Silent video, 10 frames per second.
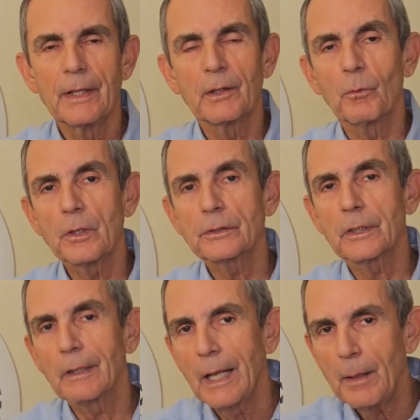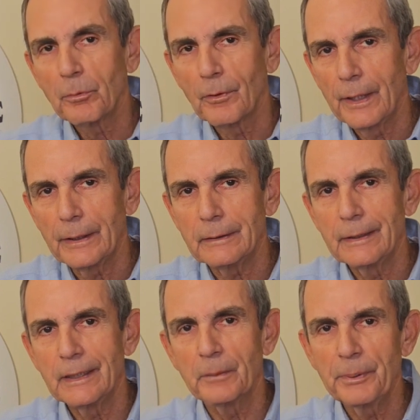The word collaborate
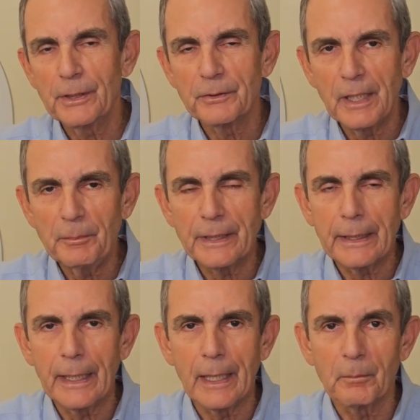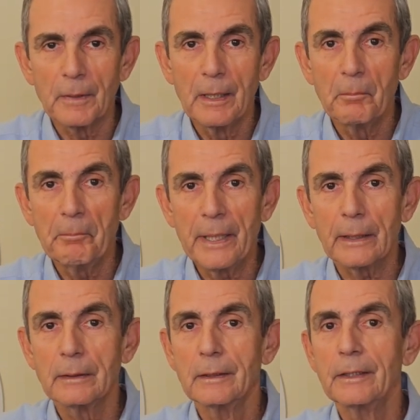in a POW camp meant